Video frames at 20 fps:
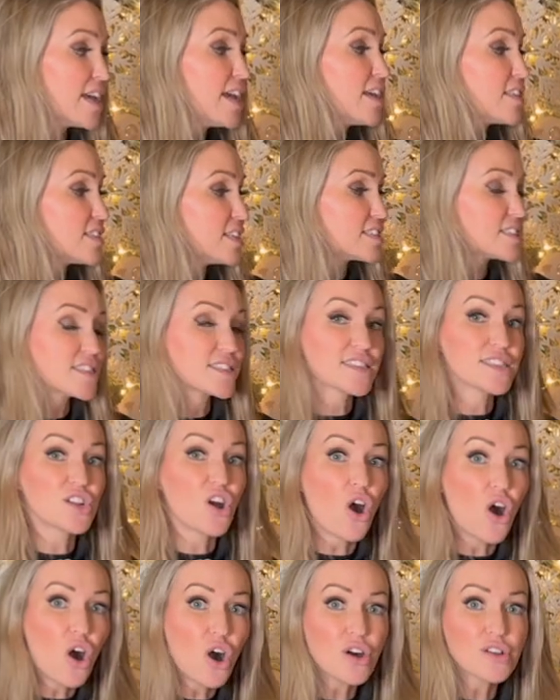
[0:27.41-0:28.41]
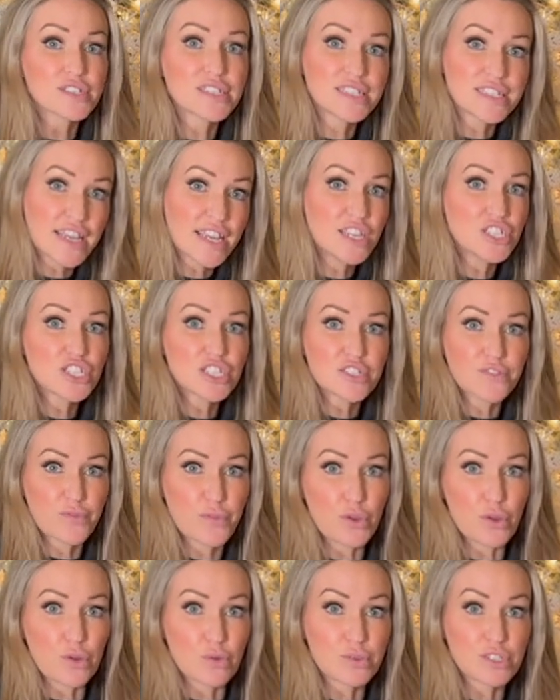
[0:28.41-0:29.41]
This is an all stages
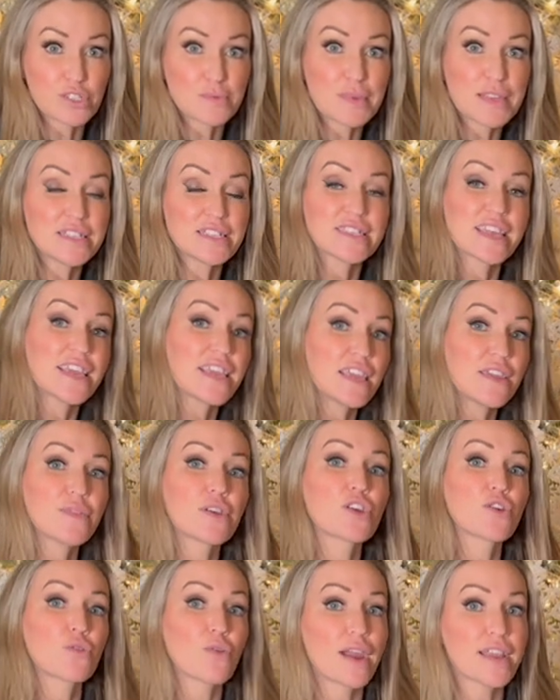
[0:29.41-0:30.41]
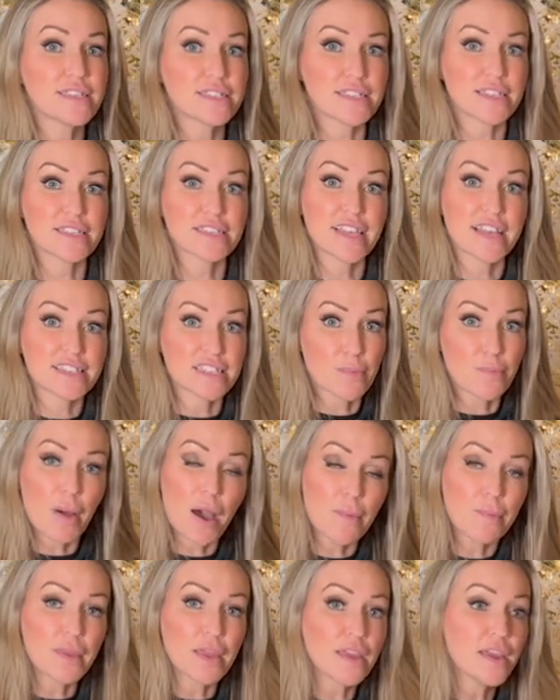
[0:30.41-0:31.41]
food, which means that even Crisis, as a
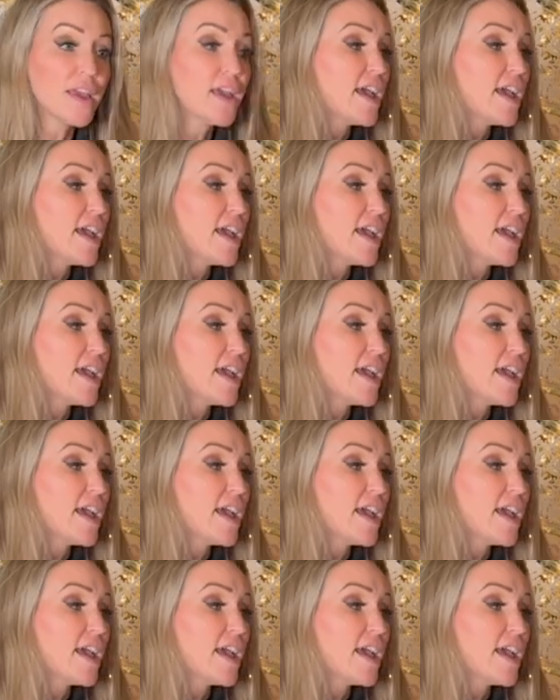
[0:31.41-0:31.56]
puppy,